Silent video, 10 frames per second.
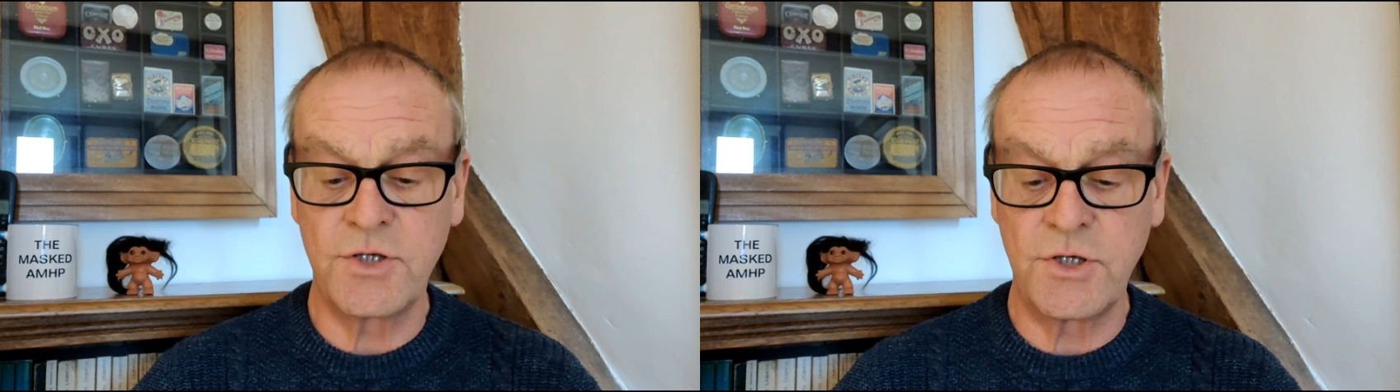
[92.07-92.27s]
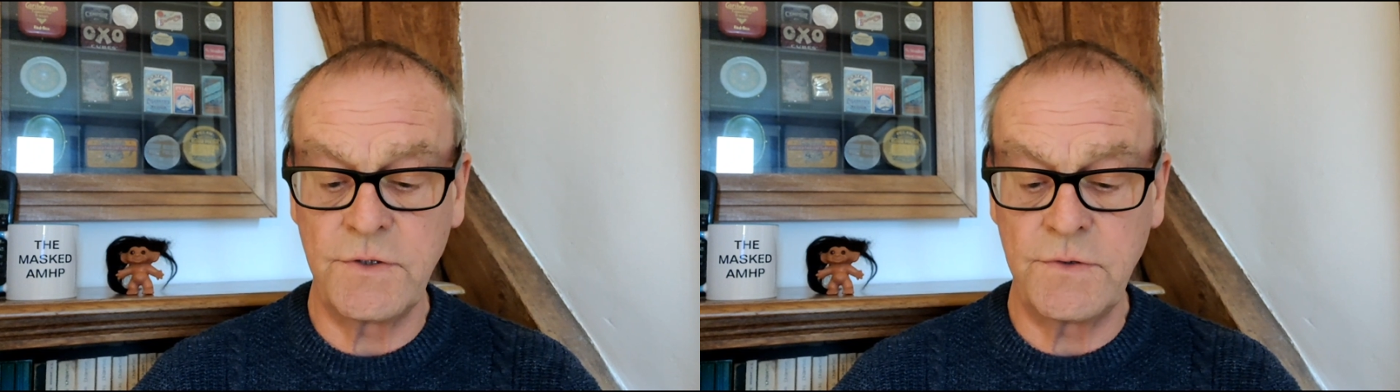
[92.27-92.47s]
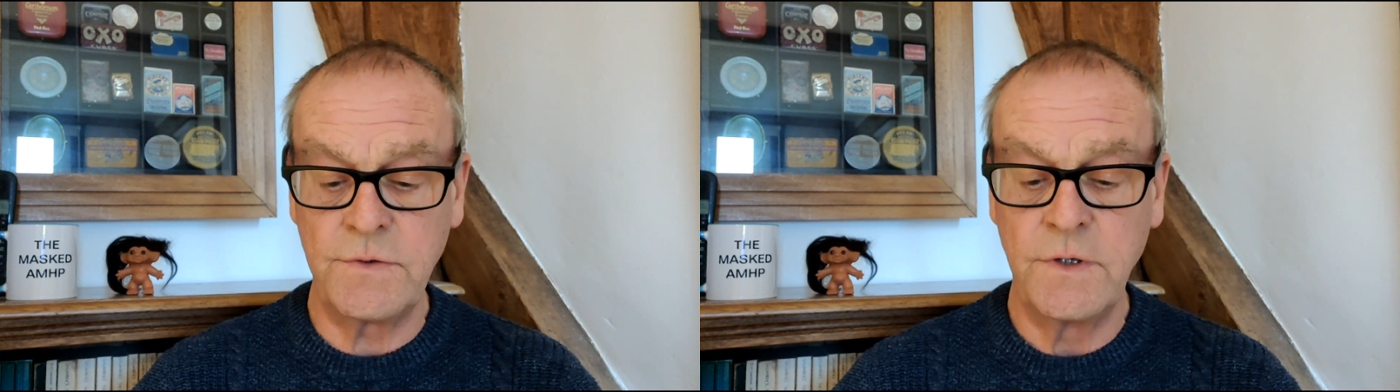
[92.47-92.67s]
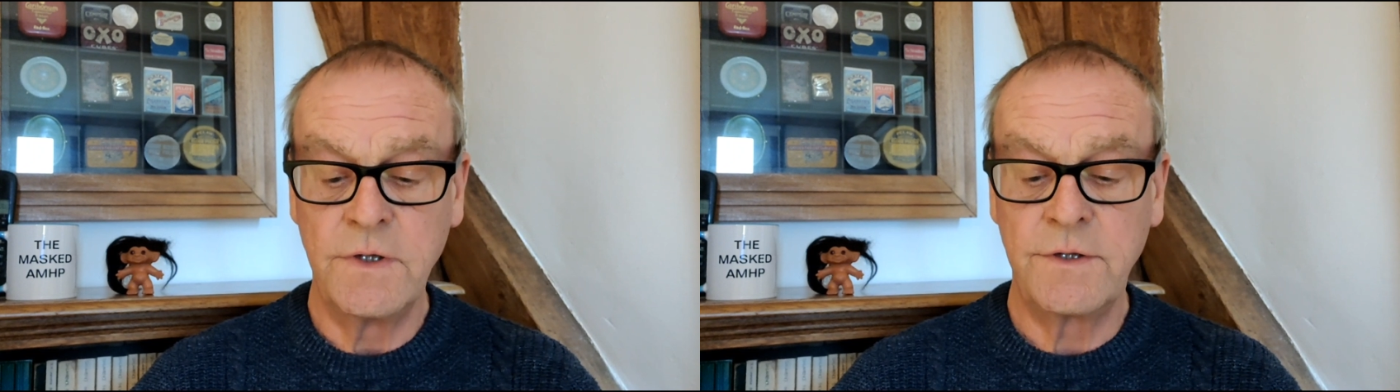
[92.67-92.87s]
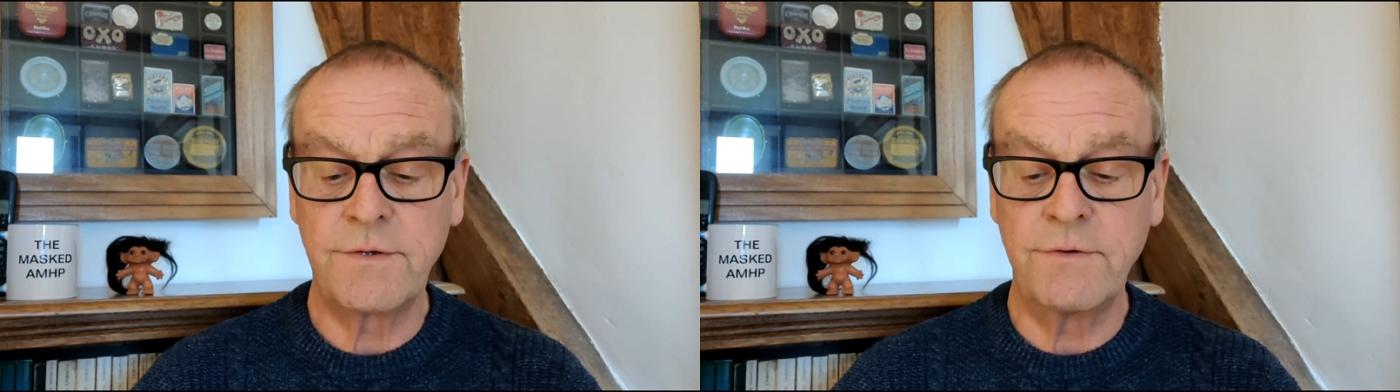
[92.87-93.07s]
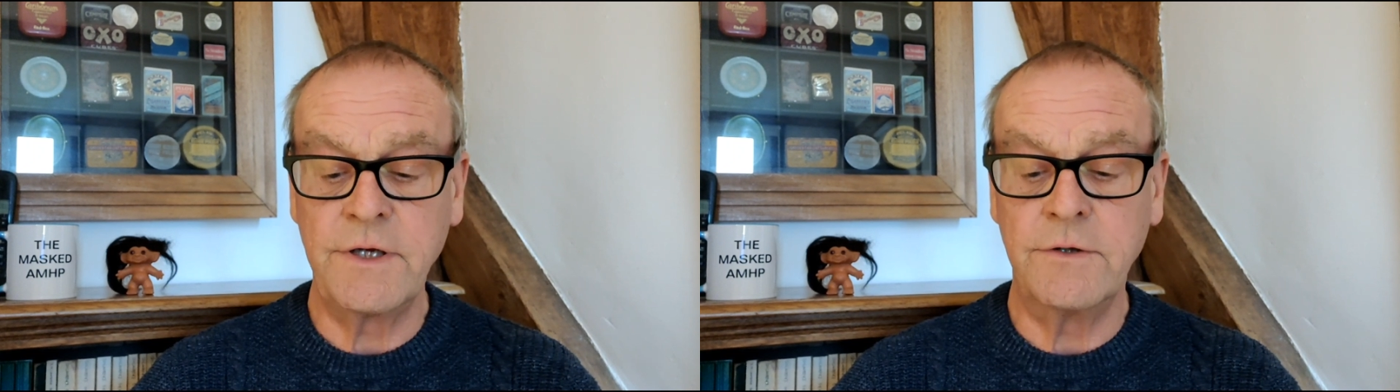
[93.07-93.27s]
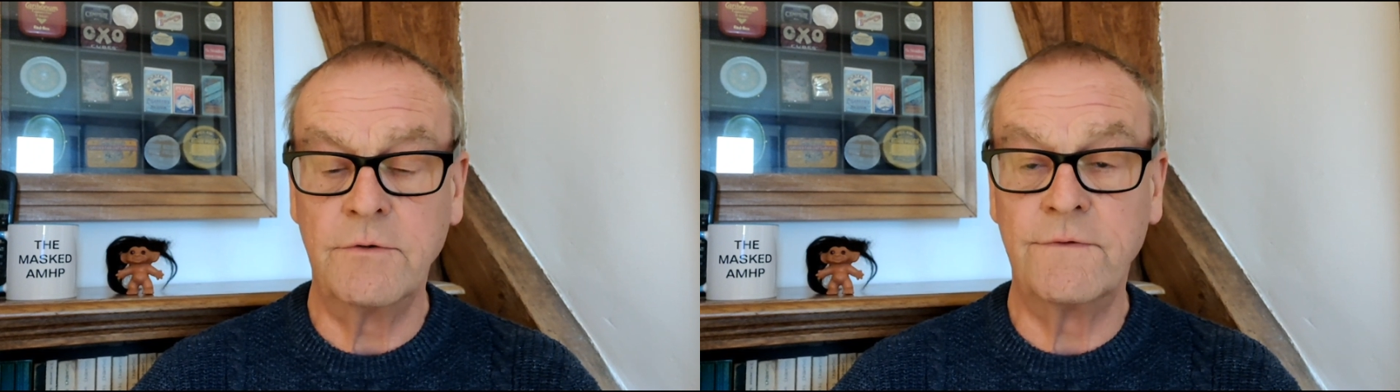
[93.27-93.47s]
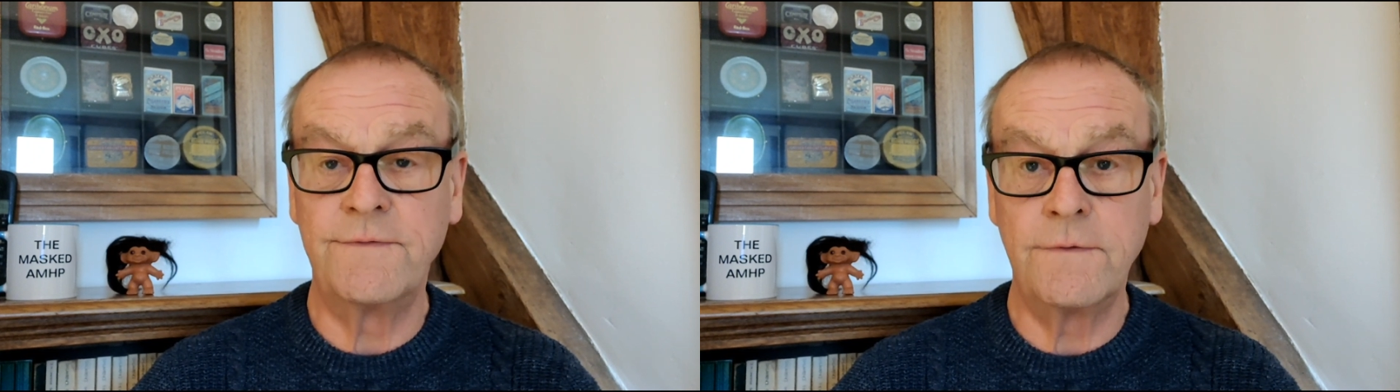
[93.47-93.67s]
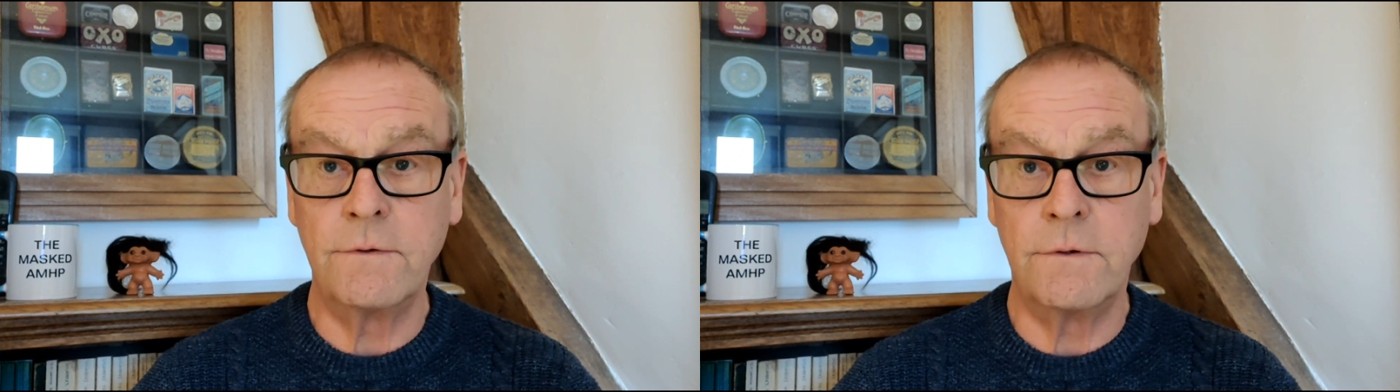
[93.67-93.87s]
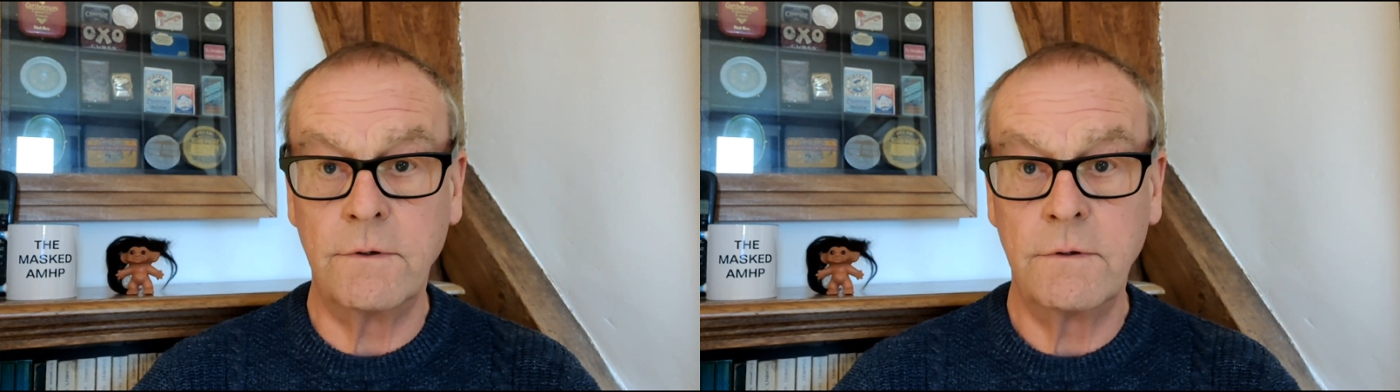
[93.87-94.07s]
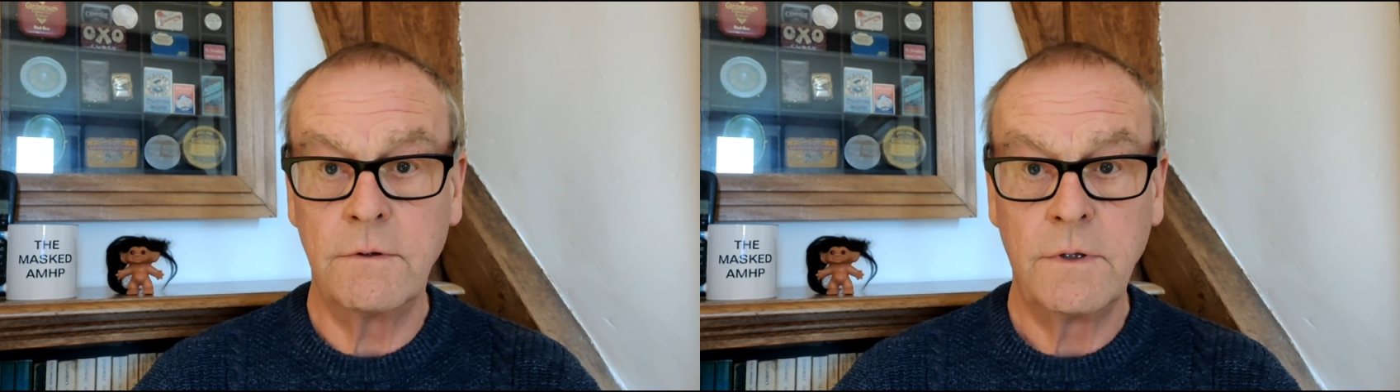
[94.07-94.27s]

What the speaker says: 2, 3, or 4,